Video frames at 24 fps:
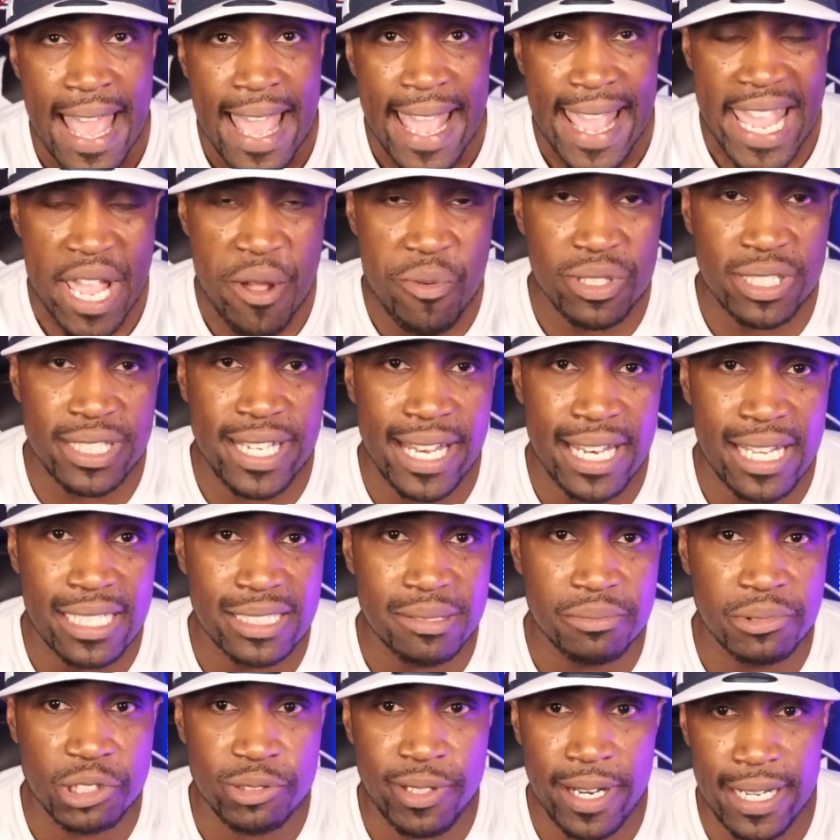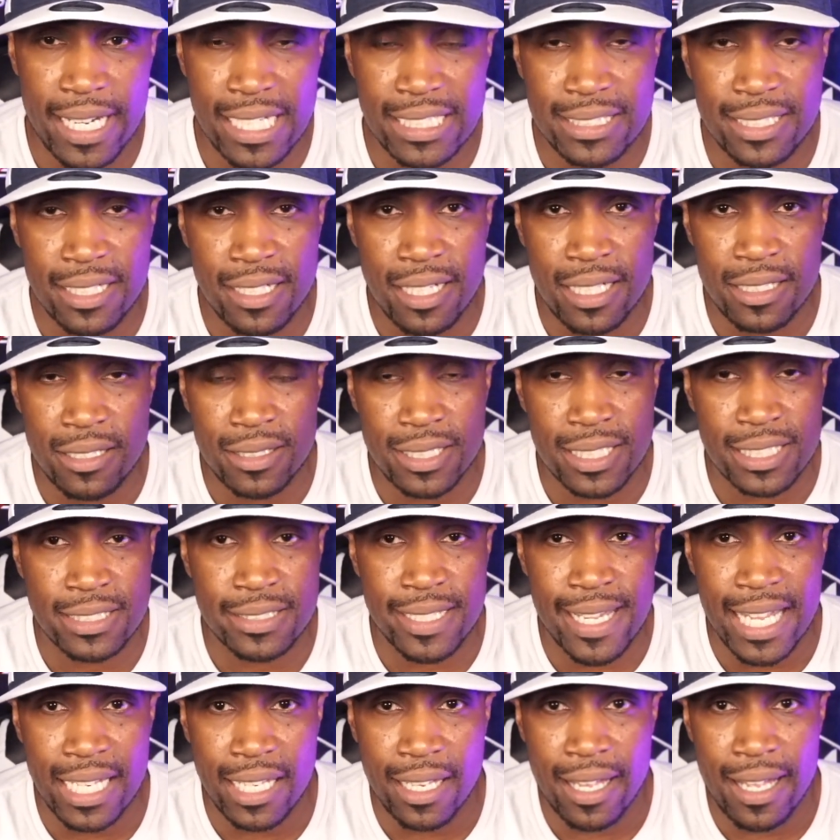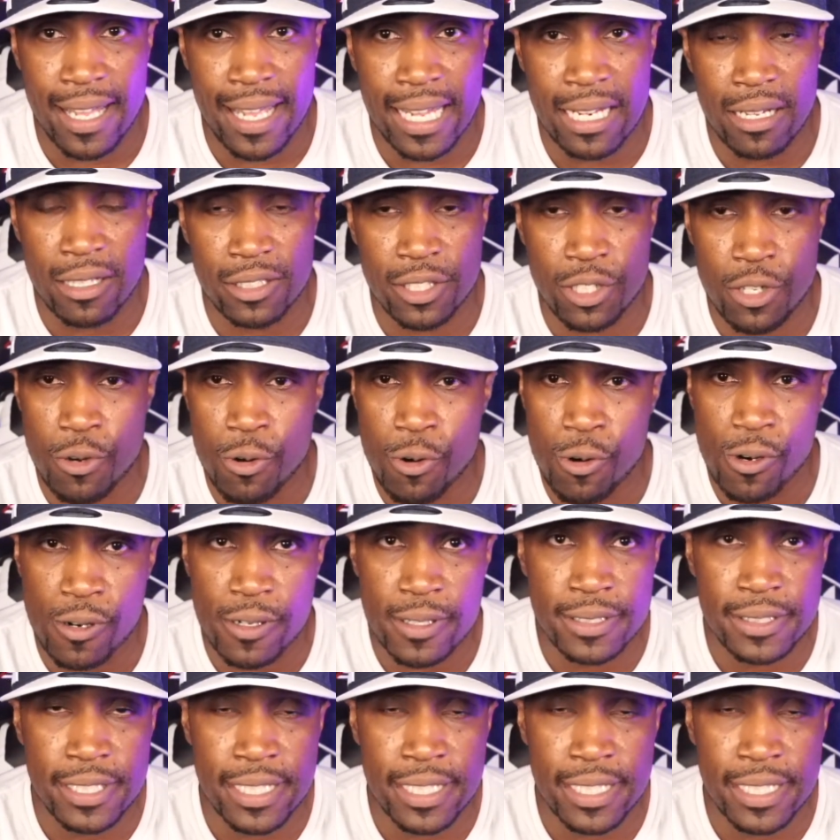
he was getting some training done on the sideline, on the cords.